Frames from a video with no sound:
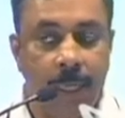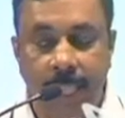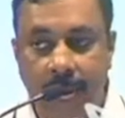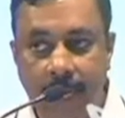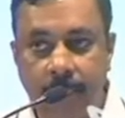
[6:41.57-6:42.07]

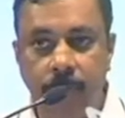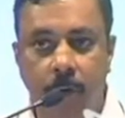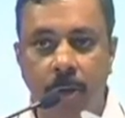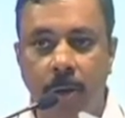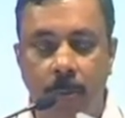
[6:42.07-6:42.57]
that is
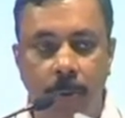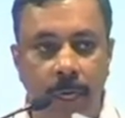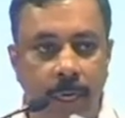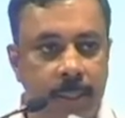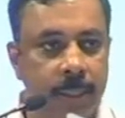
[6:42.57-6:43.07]
what
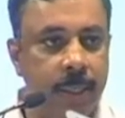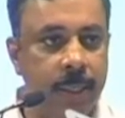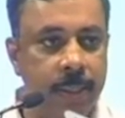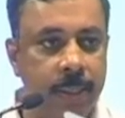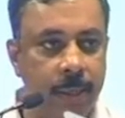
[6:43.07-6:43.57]
corporate is
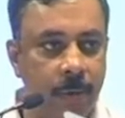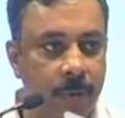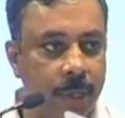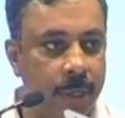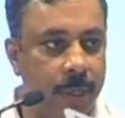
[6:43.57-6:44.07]
increasingly
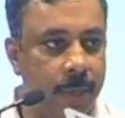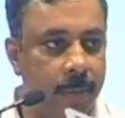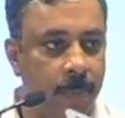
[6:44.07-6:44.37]
looking at.